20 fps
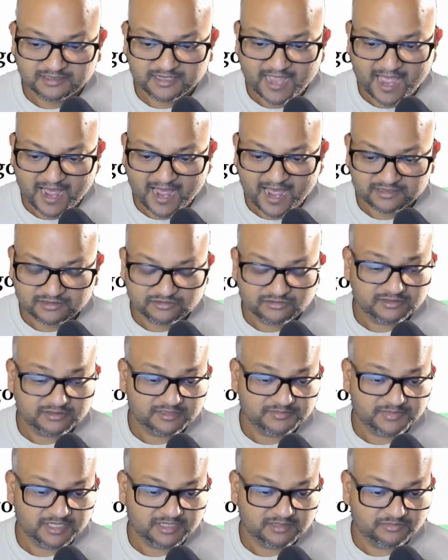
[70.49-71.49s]

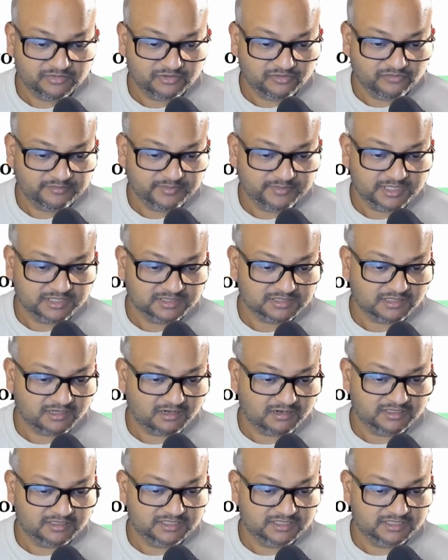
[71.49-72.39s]
Algorithmic improvements are